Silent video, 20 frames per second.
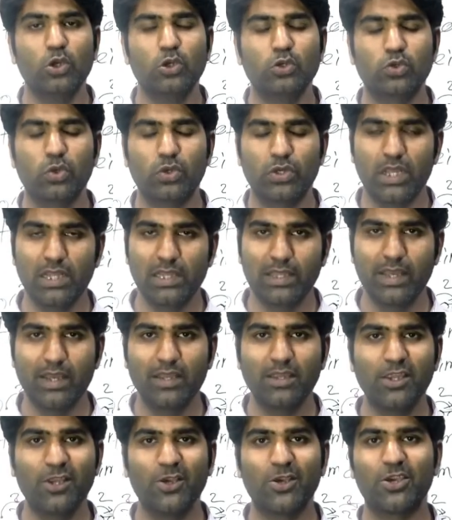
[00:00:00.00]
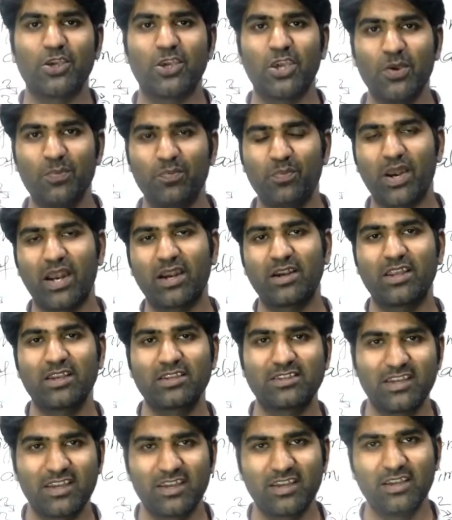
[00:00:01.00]
So till then, keep
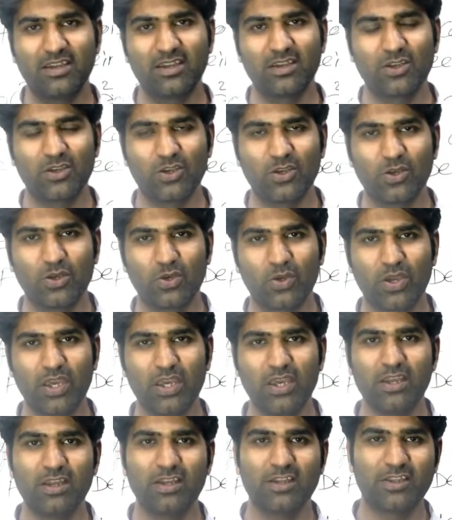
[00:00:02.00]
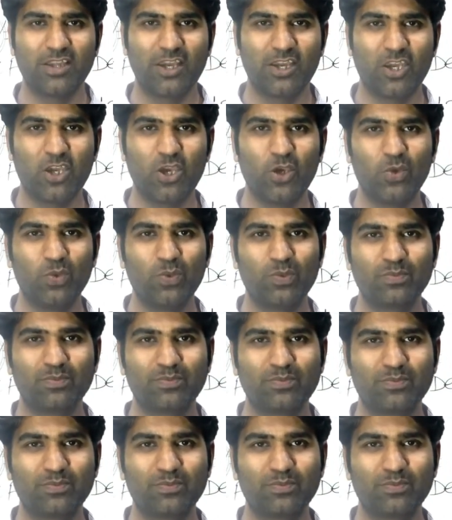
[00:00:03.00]
practicing. Okay, thank you.